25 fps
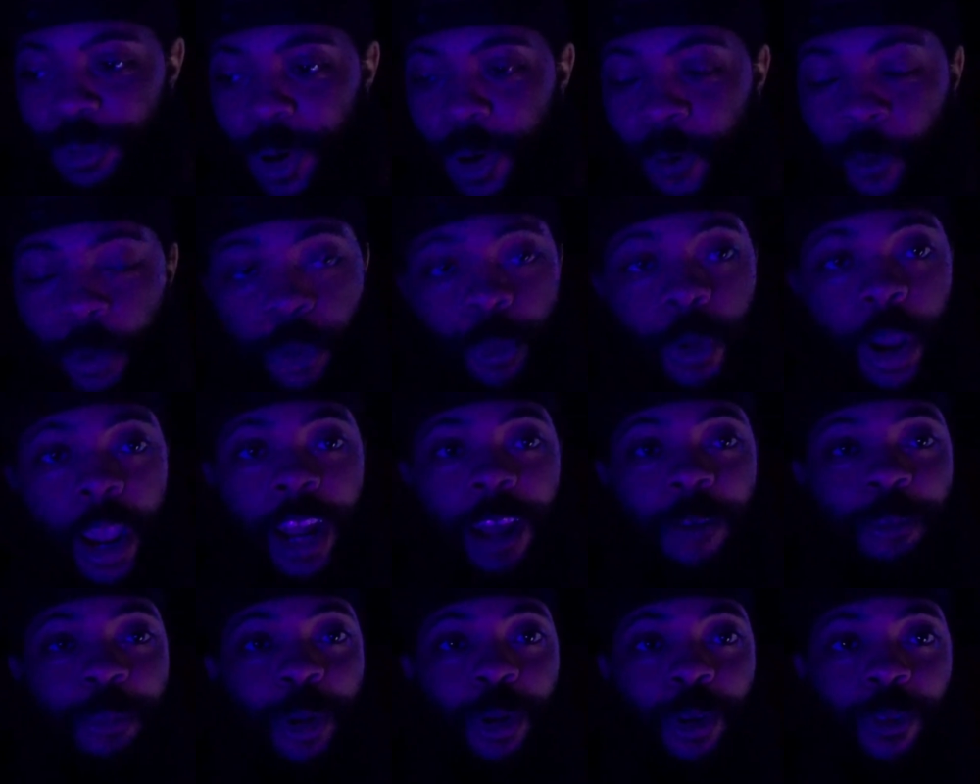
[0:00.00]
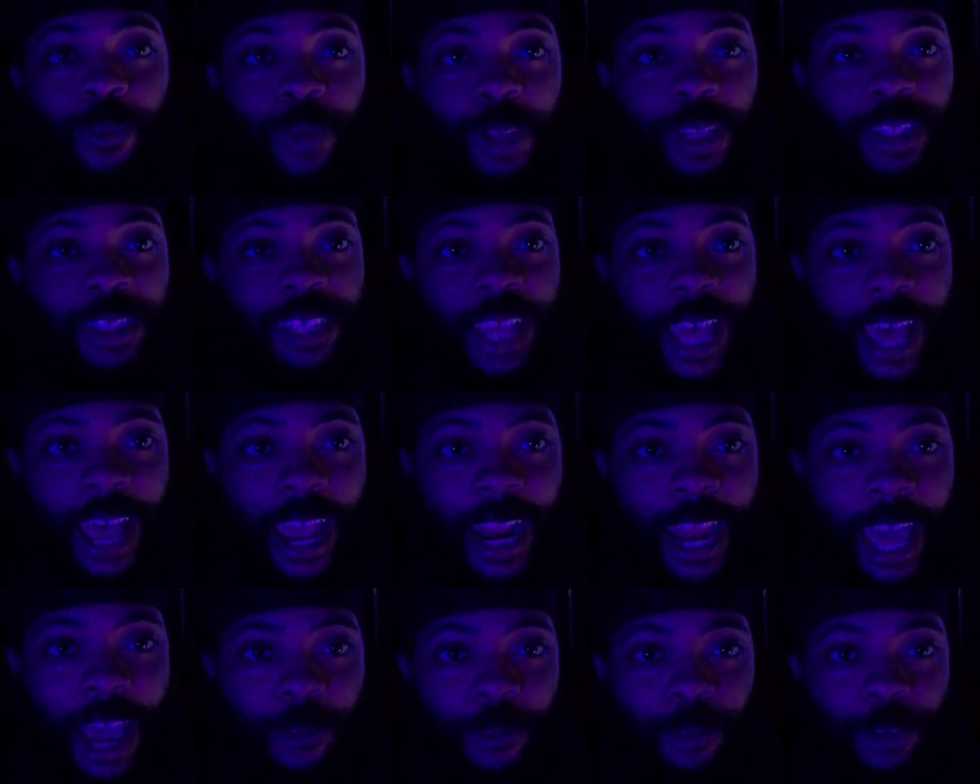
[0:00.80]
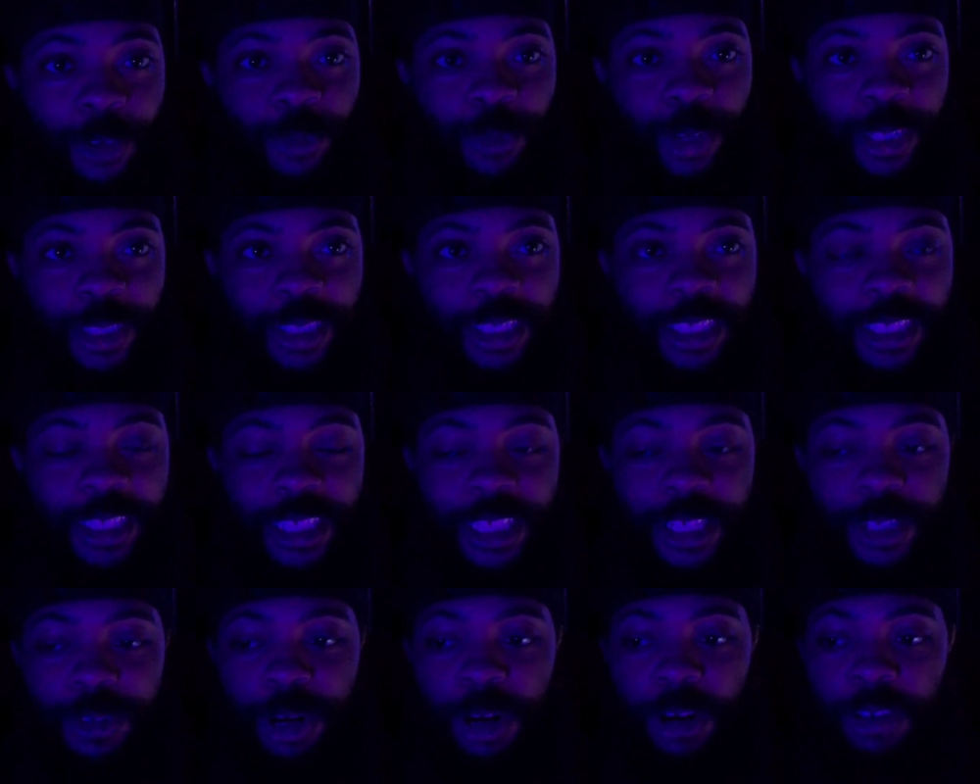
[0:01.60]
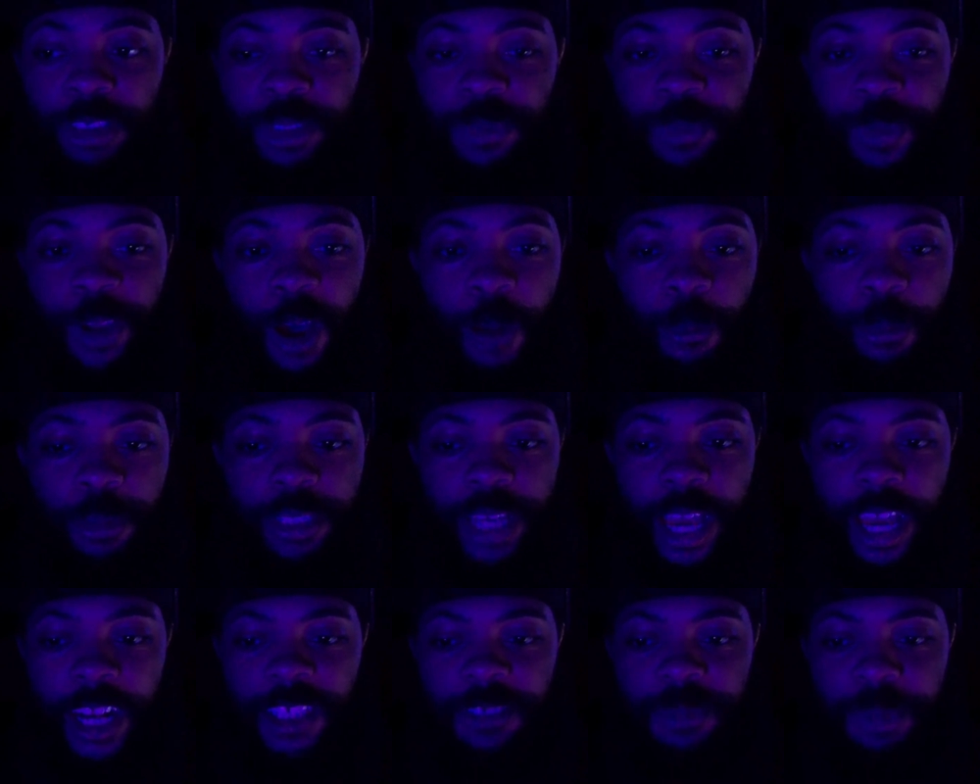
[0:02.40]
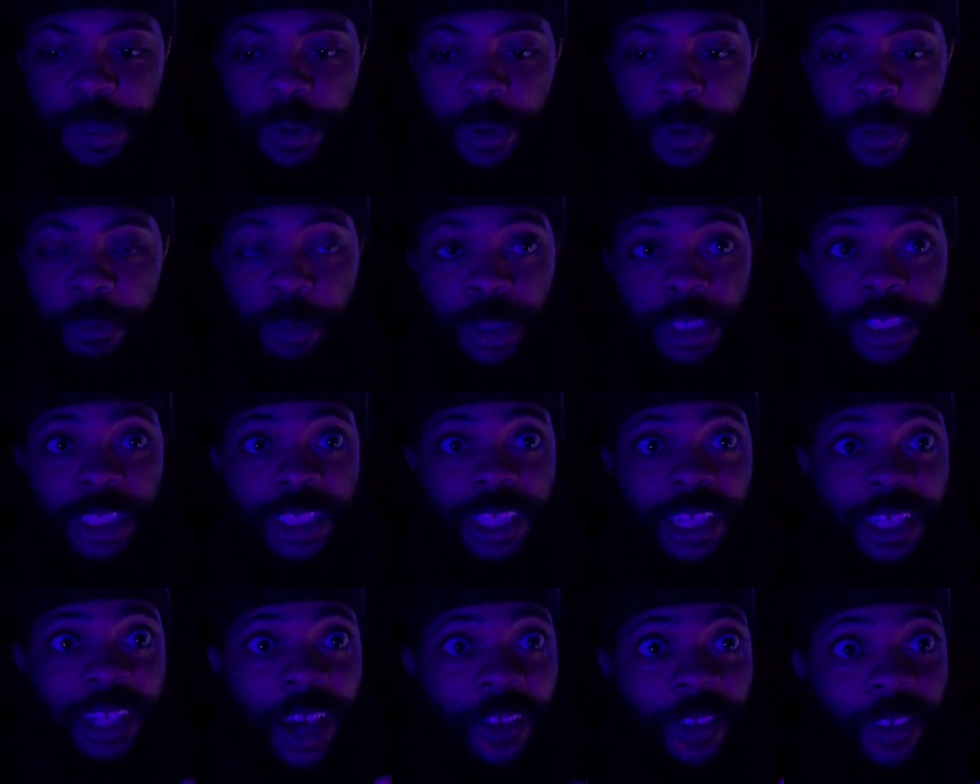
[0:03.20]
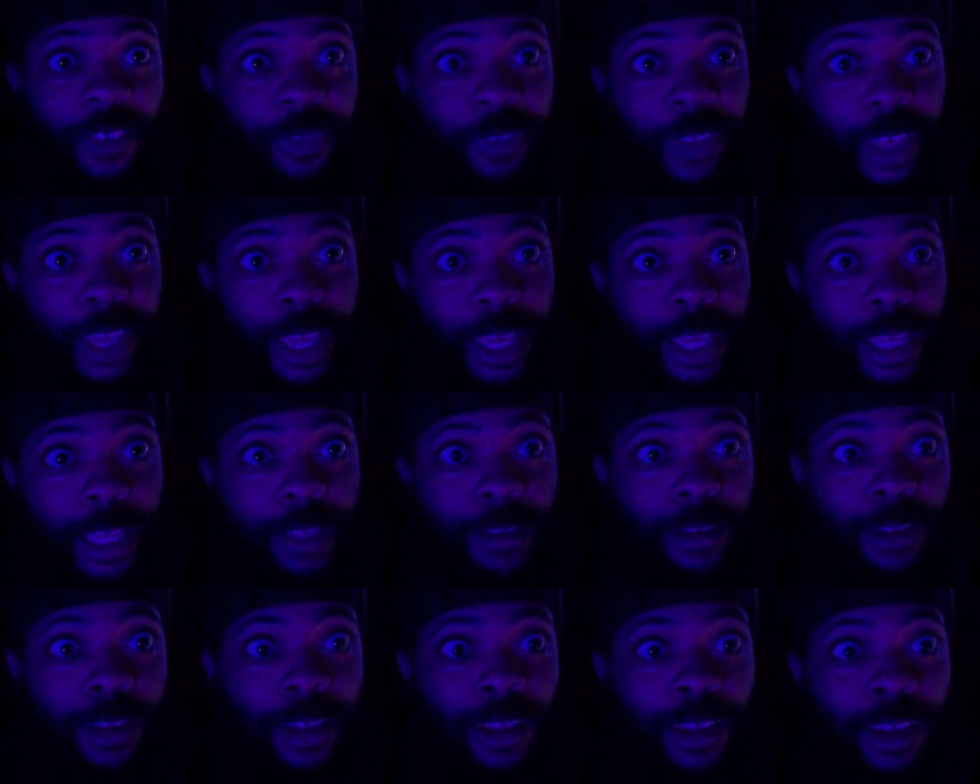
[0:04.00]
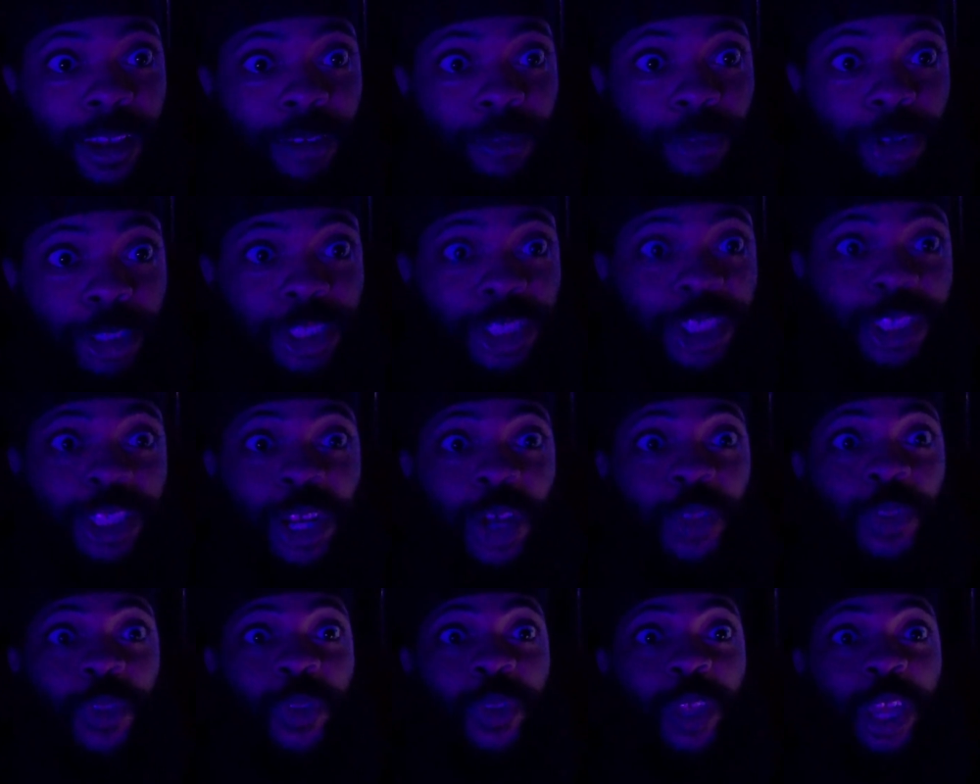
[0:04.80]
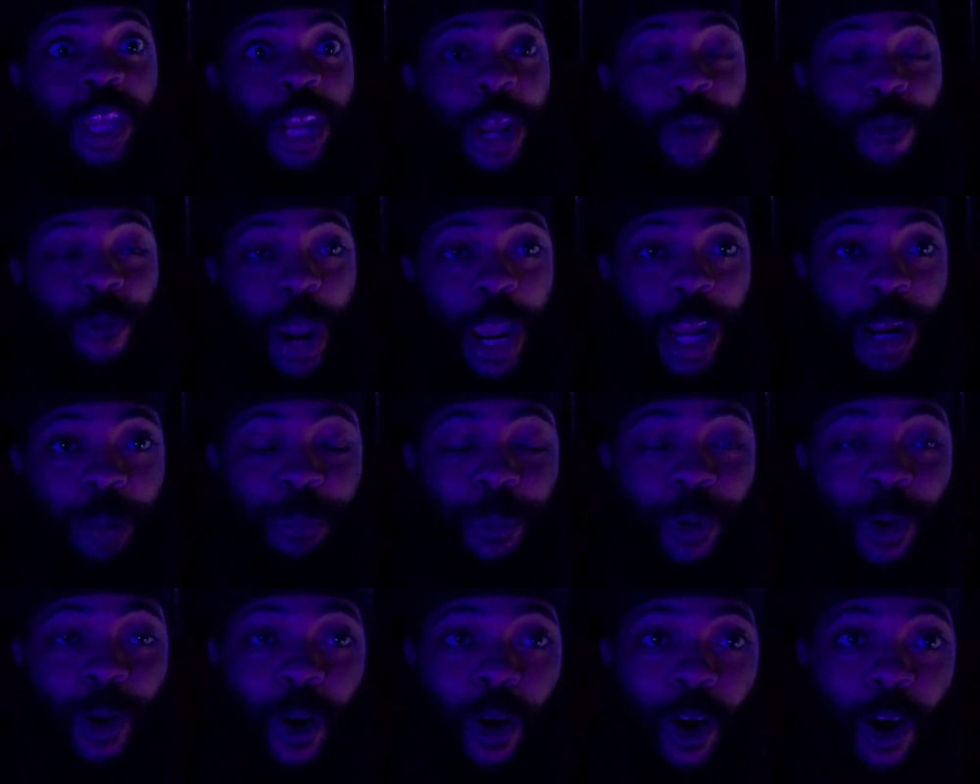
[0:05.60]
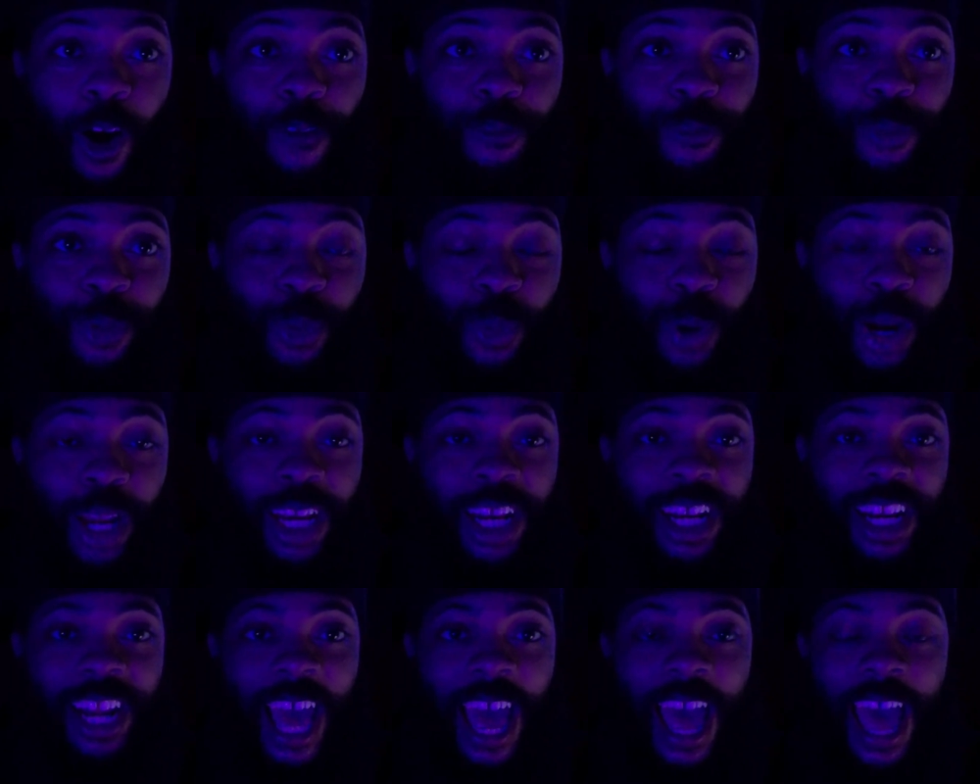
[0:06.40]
We ran up on the villa's hideout with the rest of these heroes and we almost got exploded. Which is another thing. They ran up on All For One in the